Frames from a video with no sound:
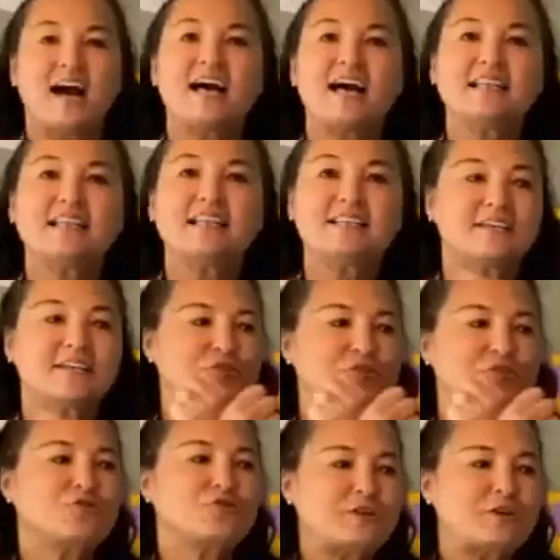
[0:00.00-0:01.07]
A
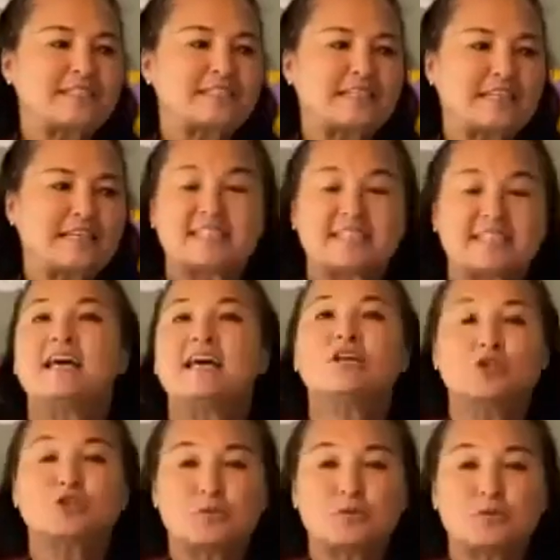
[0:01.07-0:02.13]
little chrysalis
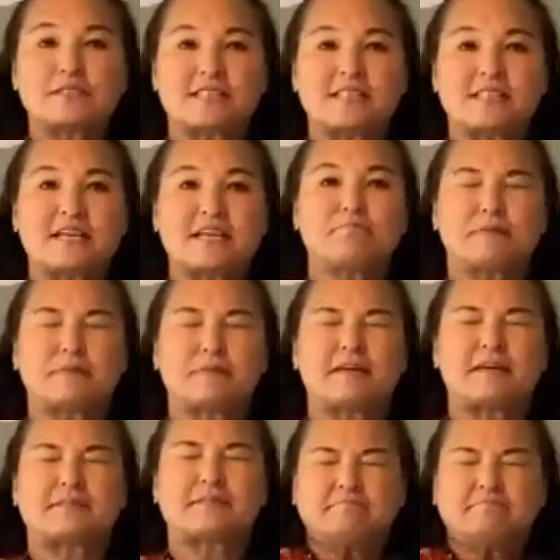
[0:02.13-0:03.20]
to sleep
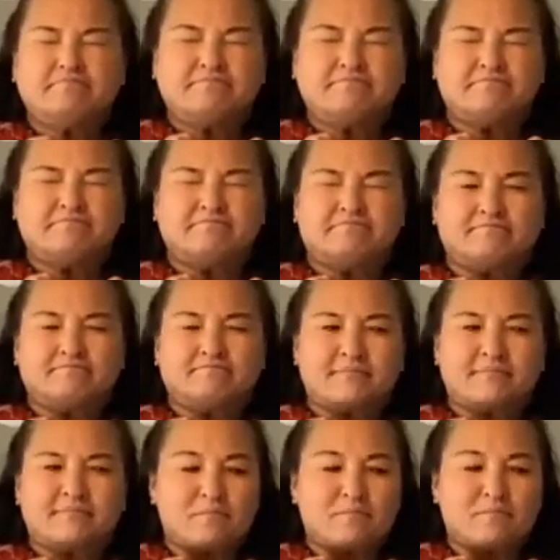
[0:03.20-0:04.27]
in.
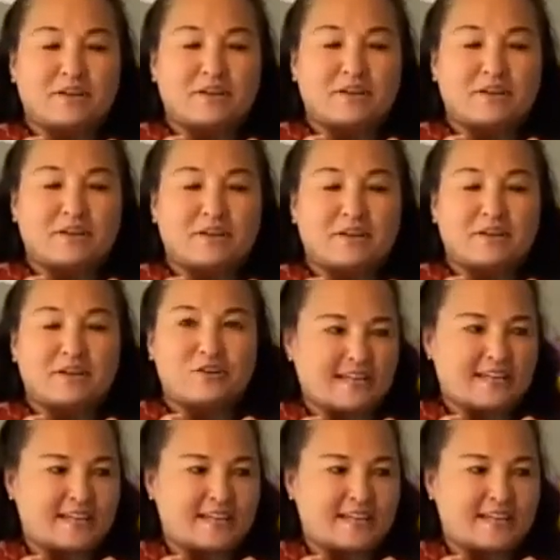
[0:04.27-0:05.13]
Be a chrysalis.